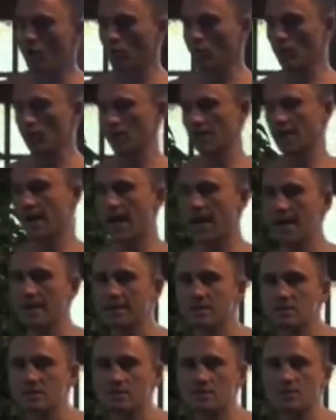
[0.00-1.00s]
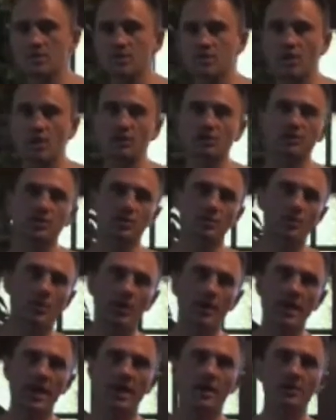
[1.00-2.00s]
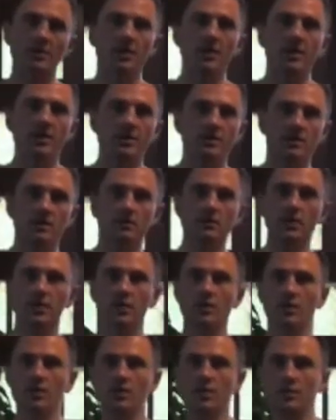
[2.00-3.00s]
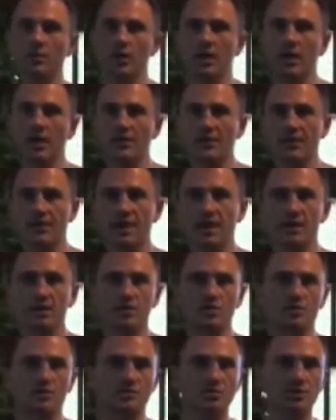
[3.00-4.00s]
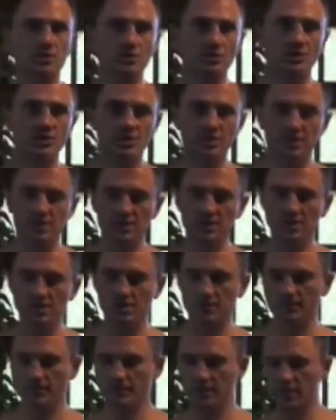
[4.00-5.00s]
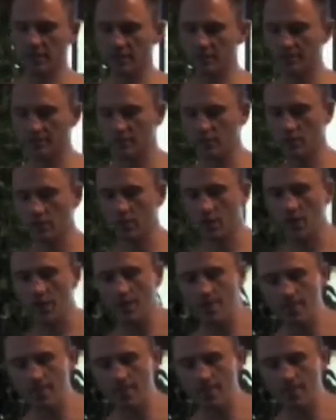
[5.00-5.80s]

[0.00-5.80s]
We're going to add in some salt to bring out the liquid, to bring out the natural juices, the flavor.